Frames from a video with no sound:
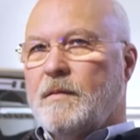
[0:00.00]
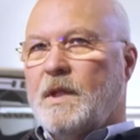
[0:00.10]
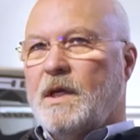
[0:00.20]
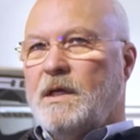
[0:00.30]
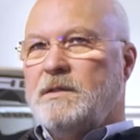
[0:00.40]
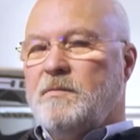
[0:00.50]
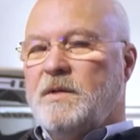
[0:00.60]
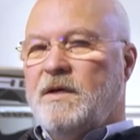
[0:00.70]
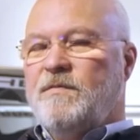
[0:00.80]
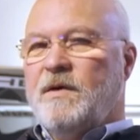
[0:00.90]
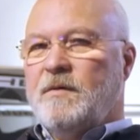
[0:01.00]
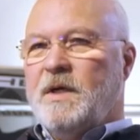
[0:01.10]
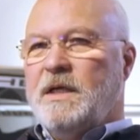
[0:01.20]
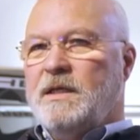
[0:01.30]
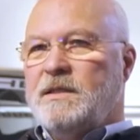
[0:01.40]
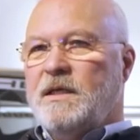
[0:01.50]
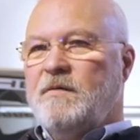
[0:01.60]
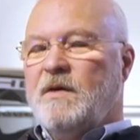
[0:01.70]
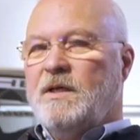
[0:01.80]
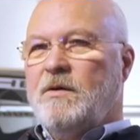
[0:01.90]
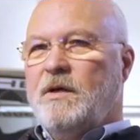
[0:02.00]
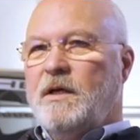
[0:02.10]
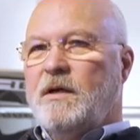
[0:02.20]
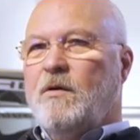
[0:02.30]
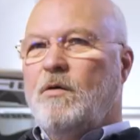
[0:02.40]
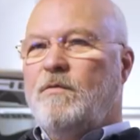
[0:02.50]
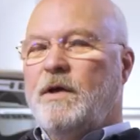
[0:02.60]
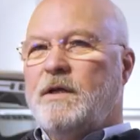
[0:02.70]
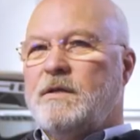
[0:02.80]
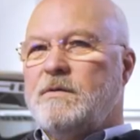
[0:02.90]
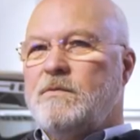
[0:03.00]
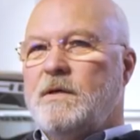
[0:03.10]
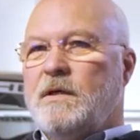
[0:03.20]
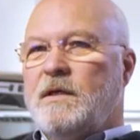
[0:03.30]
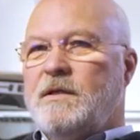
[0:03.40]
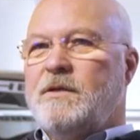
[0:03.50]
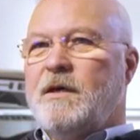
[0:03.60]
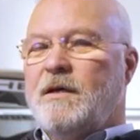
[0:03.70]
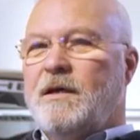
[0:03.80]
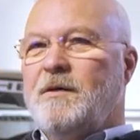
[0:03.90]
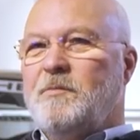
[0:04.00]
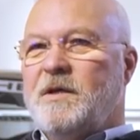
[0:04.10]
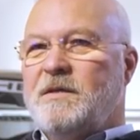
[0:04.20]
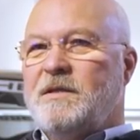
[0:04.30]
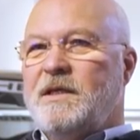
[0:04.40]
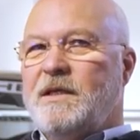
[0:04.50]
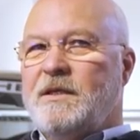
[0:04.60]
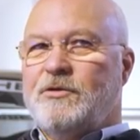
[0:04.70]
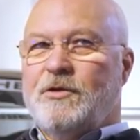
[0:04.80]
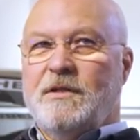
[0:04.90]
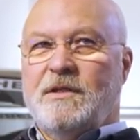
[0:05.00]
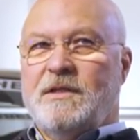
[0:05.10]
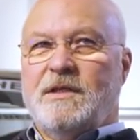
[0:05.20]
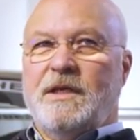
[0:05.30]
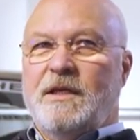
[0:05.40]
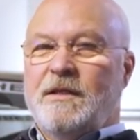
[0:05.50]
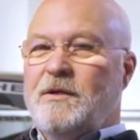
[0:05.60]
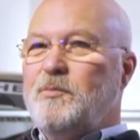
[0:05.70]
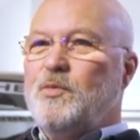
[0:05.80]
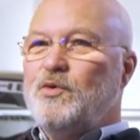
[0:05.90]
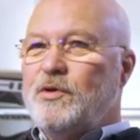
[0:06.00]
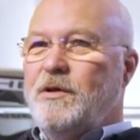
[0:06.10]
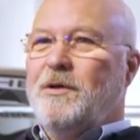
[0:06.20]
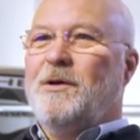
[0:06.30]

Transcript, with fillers: days, when you got off track, you would just go through the hedges. No one could see you anymore once you were off track, standing behind those